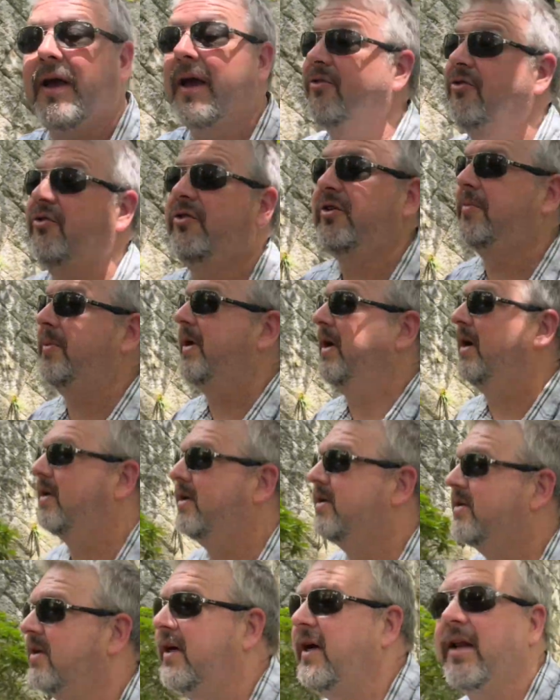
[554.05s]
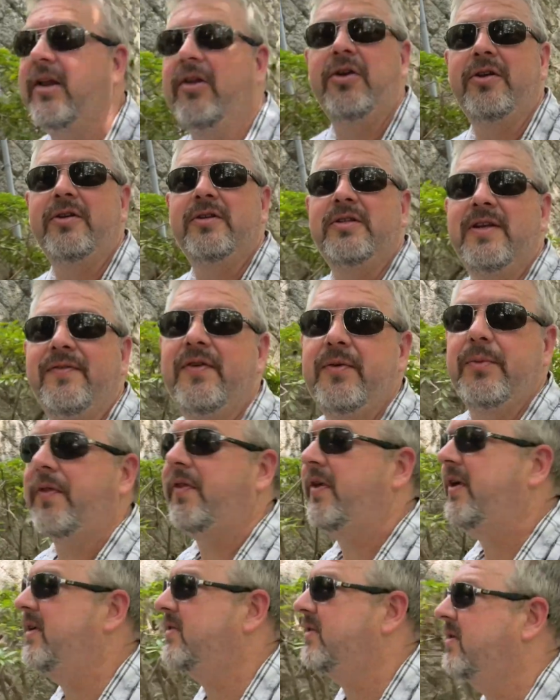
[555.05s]
Actually, to be honest, I gotta look to see. I
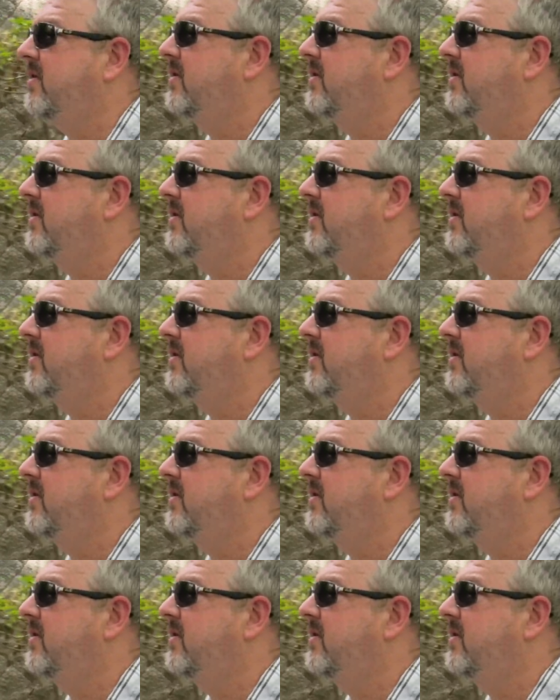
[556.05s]
think it's a